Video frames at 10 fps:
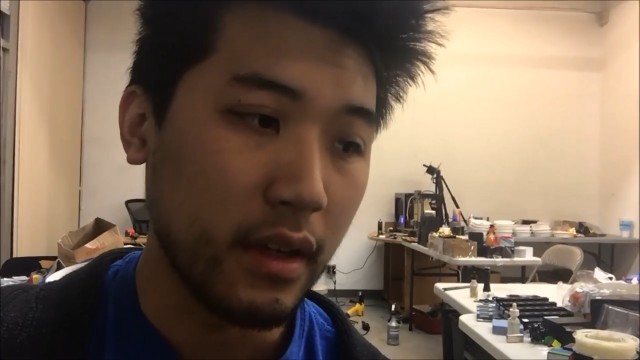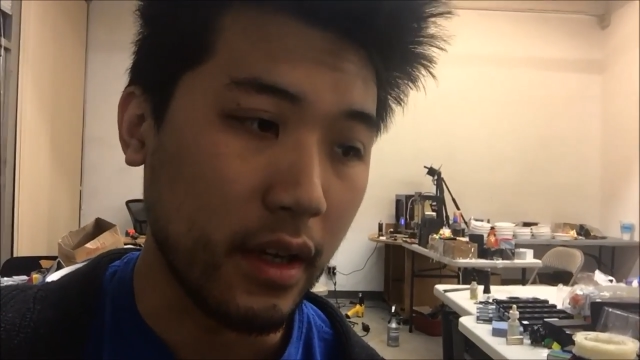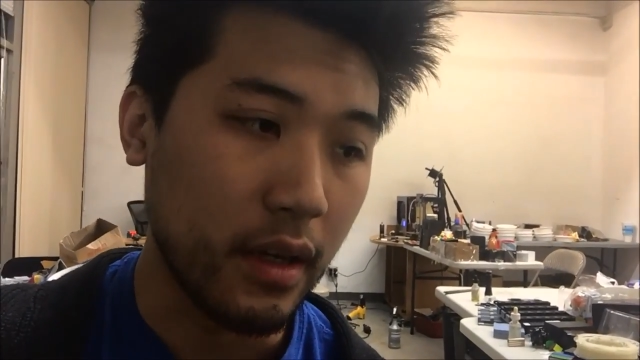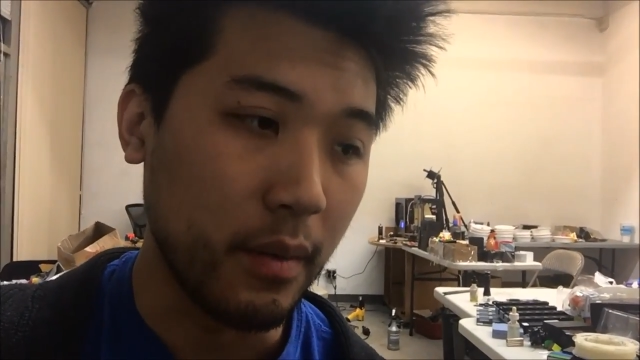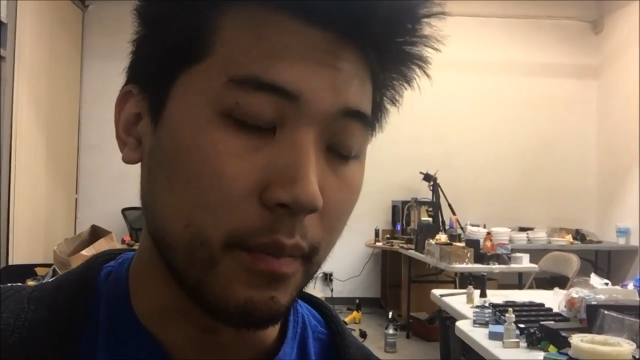
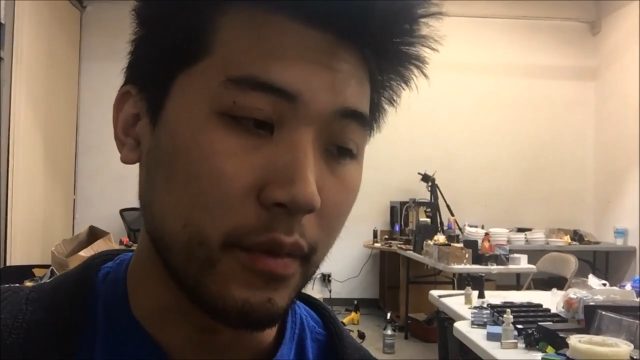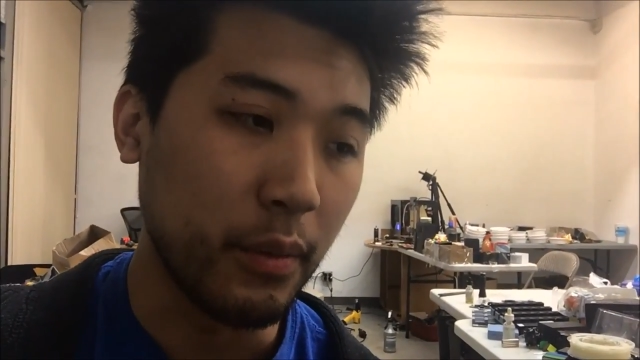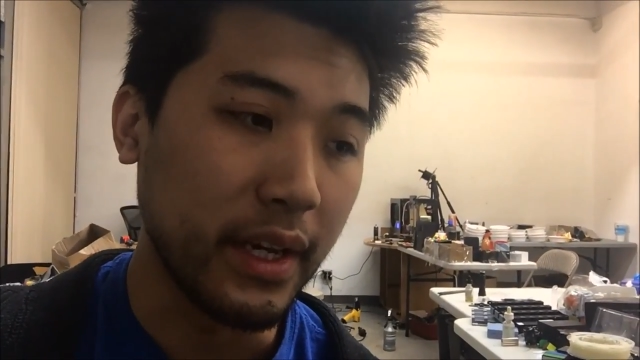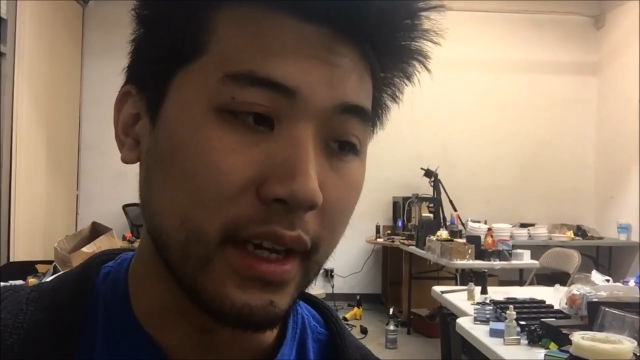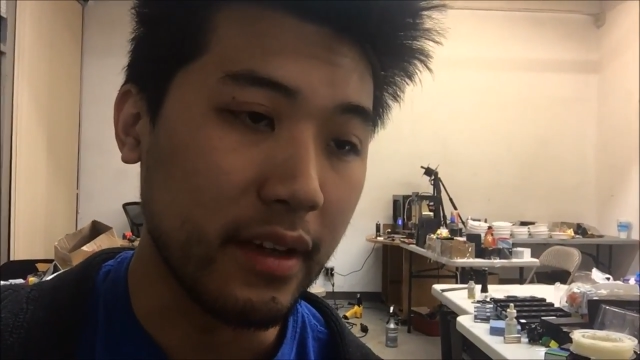the
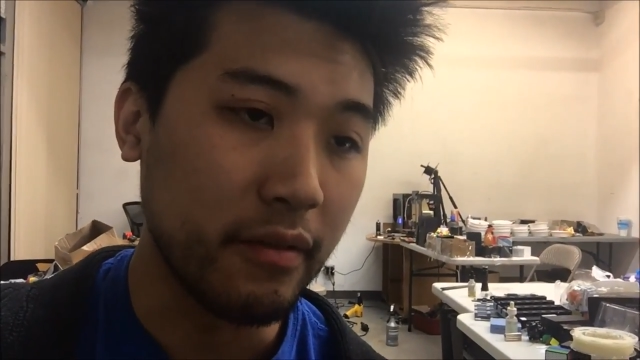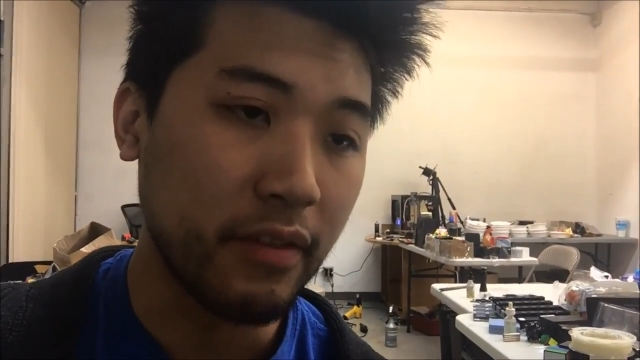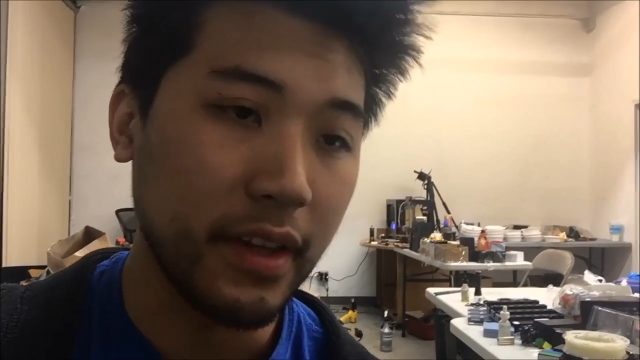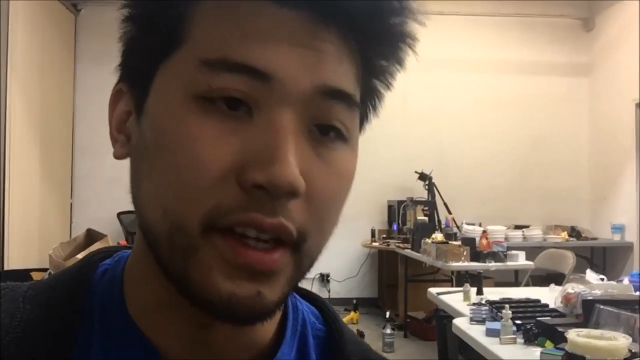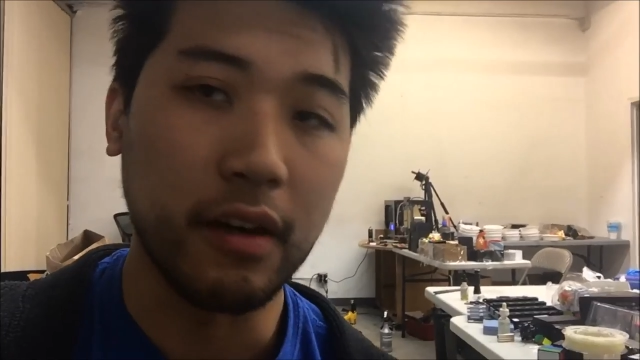weekend in
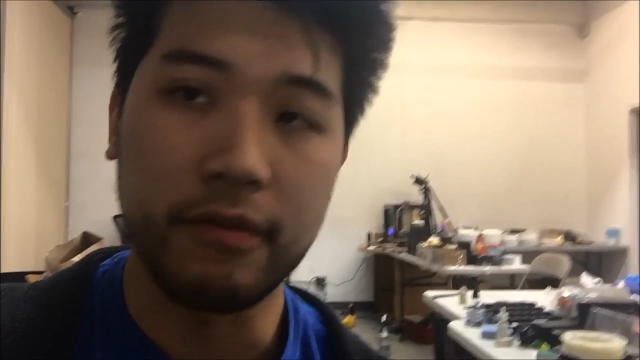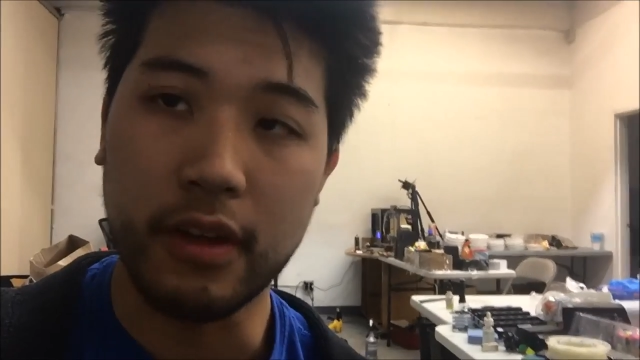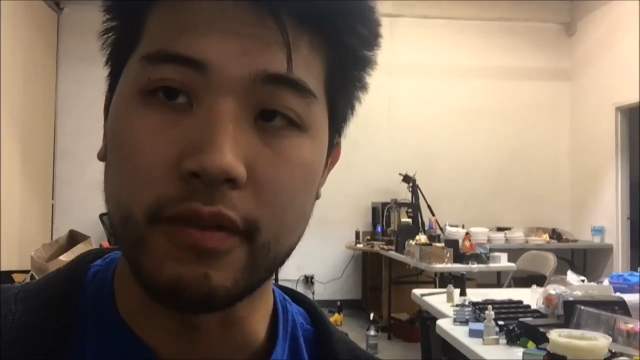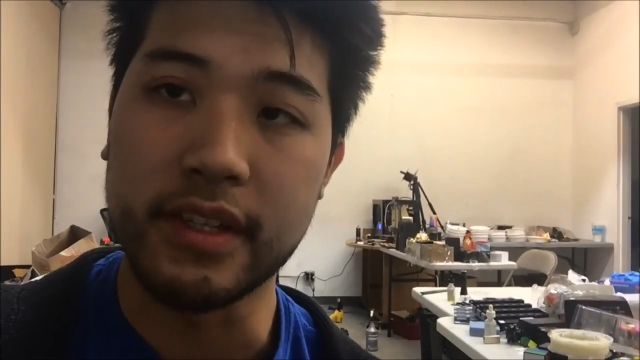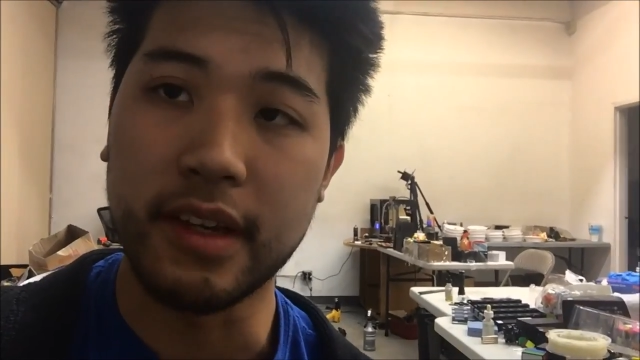
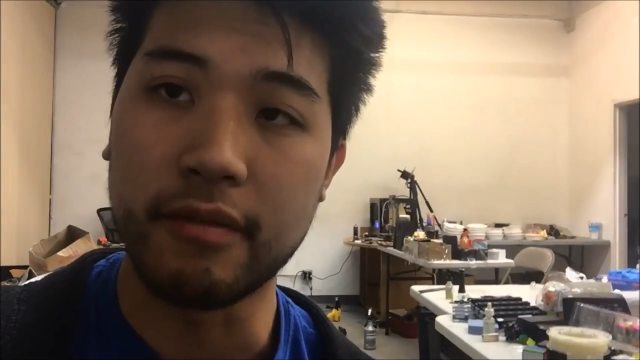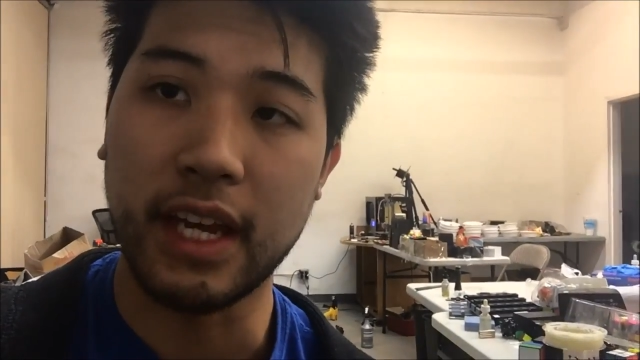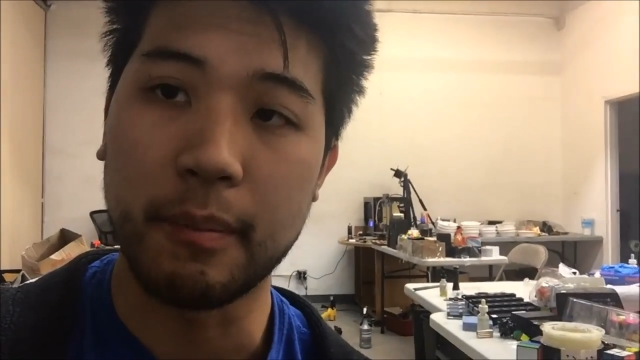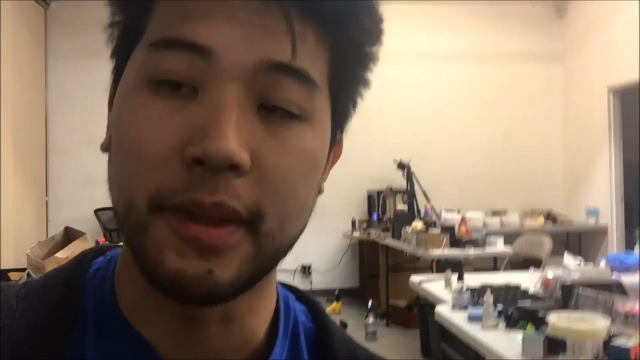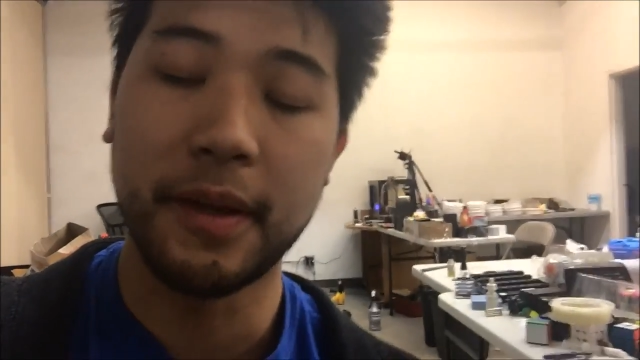Philadelphia visiting
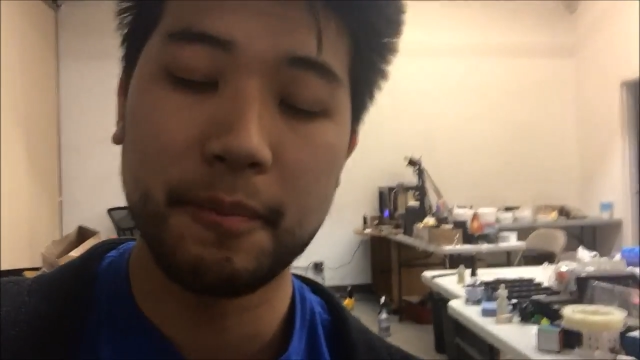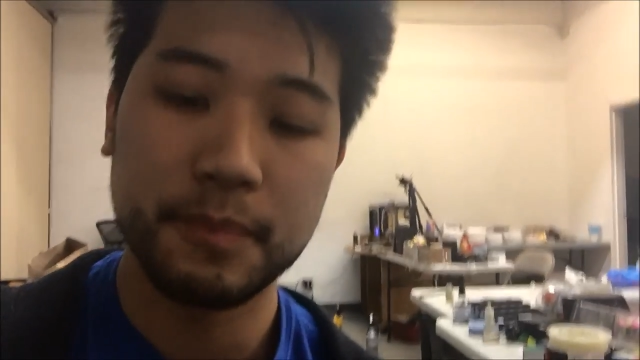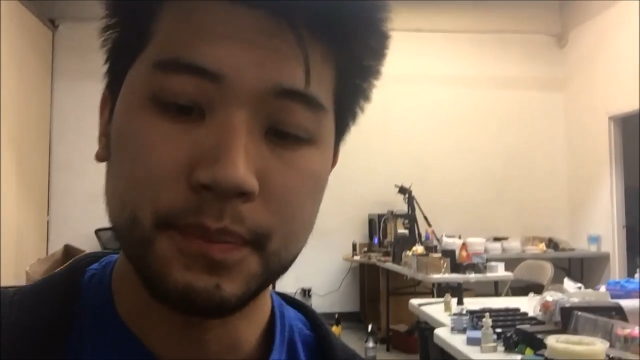family,